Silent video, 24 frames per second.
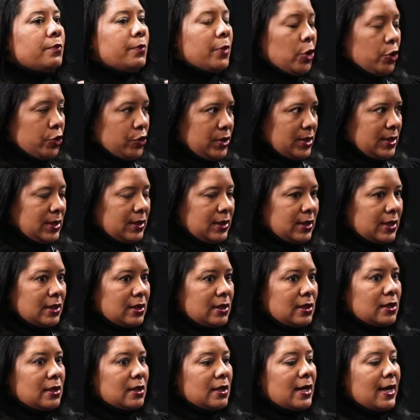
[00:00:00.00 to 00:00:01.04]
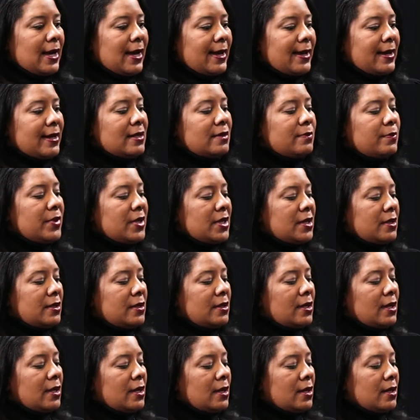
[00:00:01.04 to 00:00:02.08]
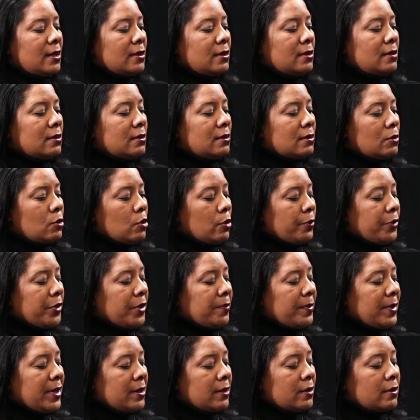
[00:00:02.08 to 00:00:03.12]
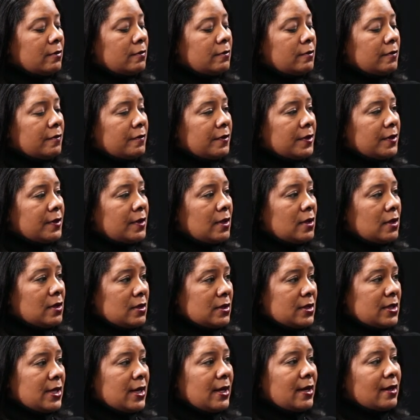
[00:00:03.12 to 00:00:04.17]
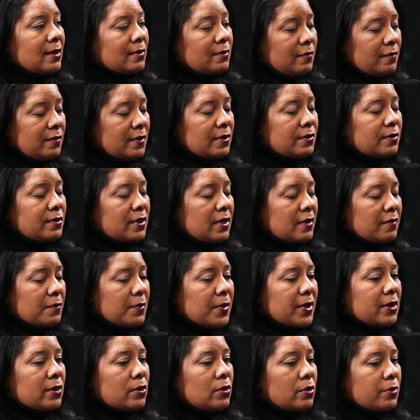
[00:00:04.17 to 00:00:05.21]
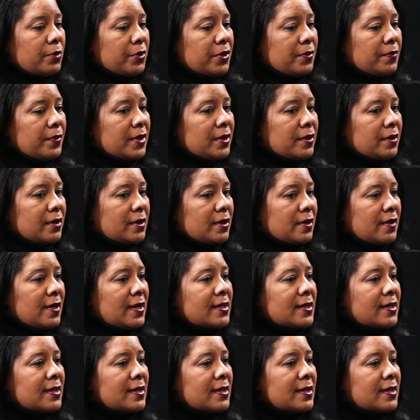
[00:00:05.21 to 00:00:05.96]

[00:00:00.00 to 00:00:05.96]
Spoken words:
personally, I had been in corporate America for a very long time, federal government and corporate America.